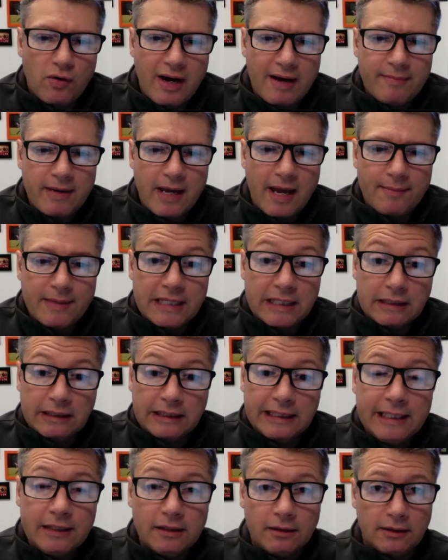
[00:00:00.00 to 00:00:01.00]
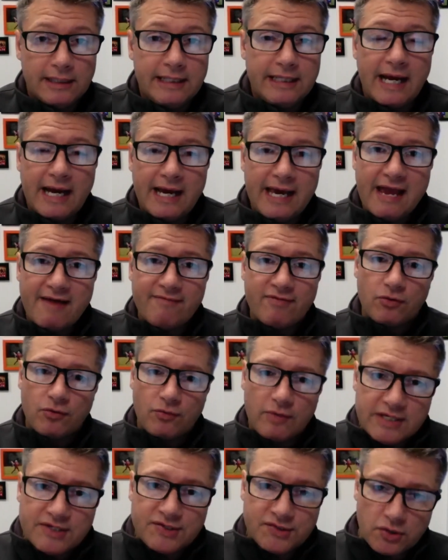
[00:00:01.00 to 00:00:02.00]
I mean, legally, I haven't
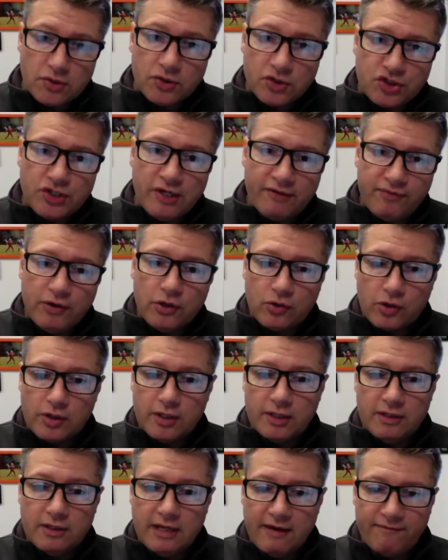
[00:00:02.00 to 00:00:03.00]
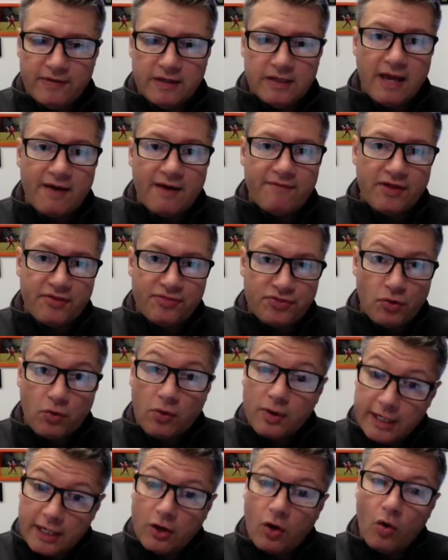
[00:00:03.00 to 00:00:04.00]
researched if he'd have the
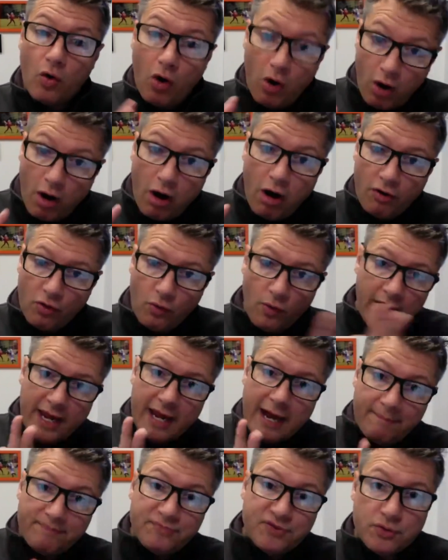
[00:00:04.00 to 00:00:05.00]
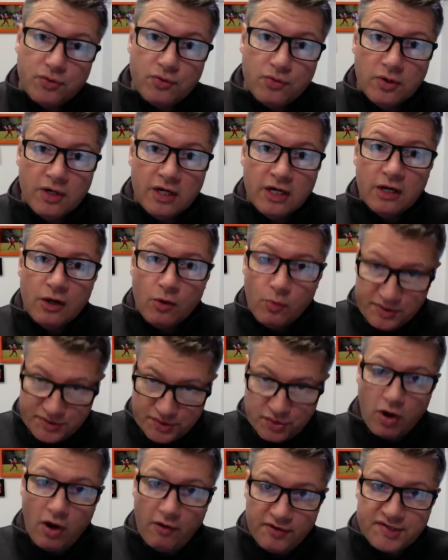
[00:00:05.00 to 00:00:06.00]
authority to go all the way up to what's
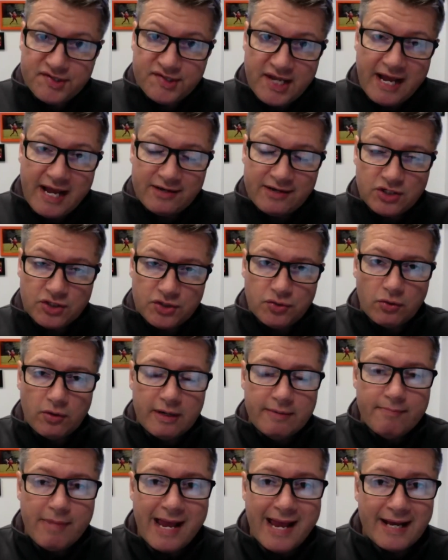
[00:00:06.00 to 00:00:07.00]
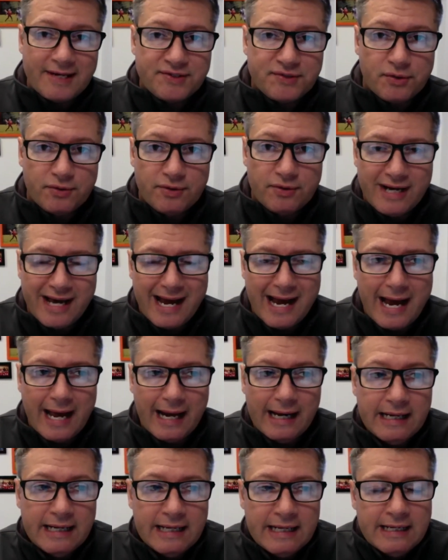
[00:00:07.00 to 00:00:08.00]
called the statutory max or
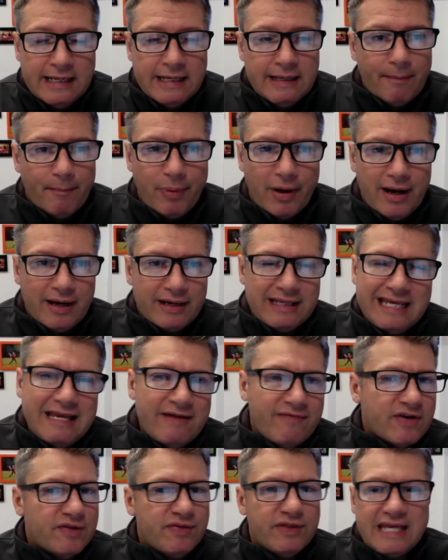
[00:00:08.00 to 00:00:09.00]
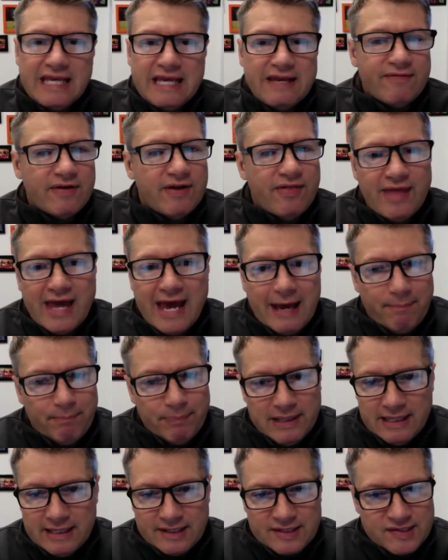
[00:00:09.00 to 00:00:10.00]
not. But even that
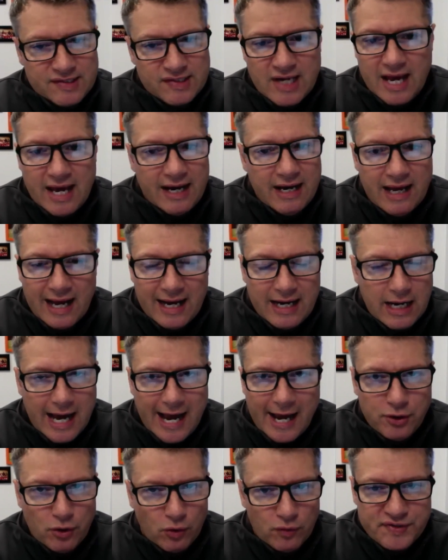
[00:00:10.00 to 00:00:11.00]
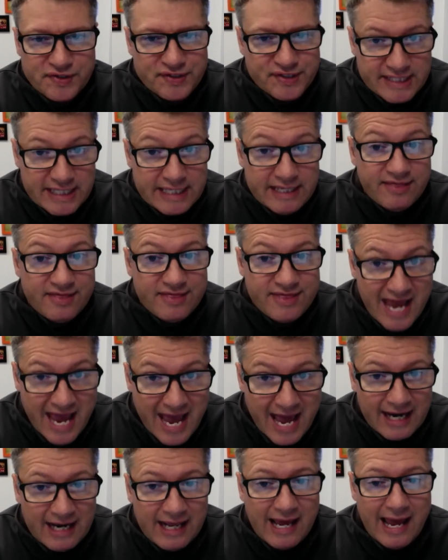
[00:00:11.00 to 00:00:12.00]
being said, I don't see
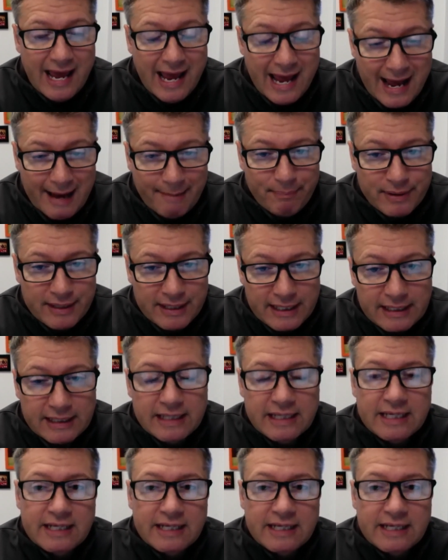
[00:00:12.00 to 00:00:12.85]
that happening.